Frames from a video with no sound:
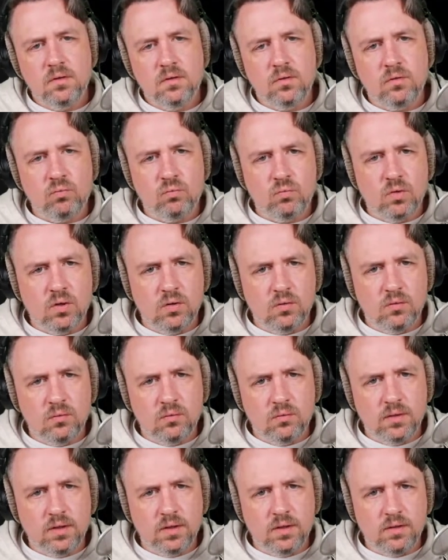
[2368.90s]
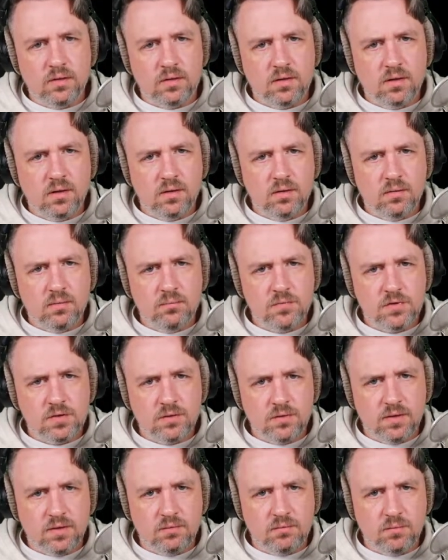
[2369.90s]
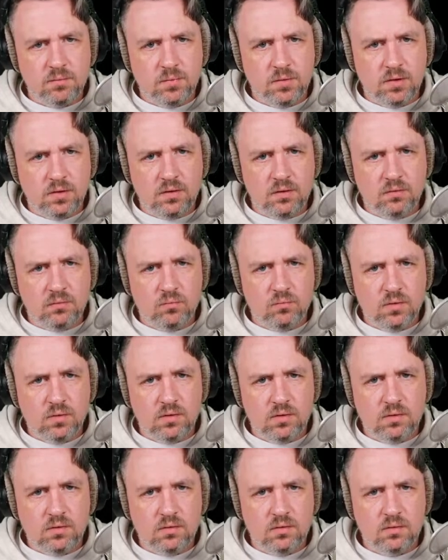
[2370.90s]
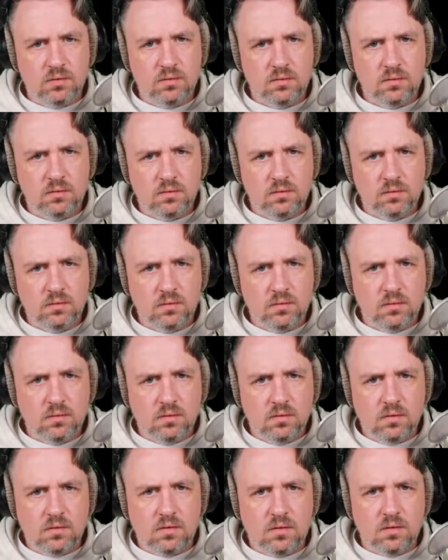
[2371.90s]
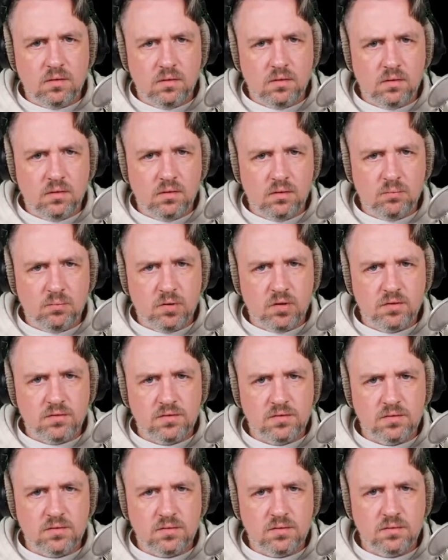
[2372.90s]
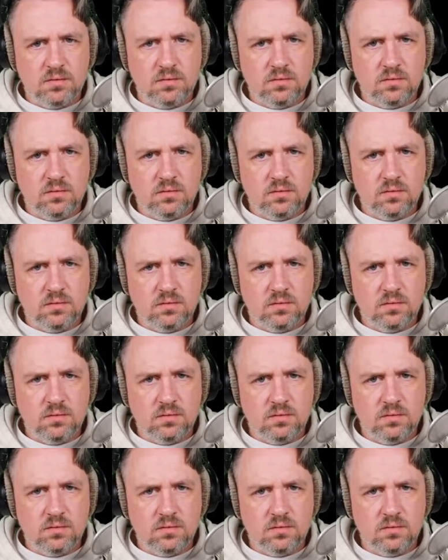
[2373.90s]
row and column, so that would be 1 call parts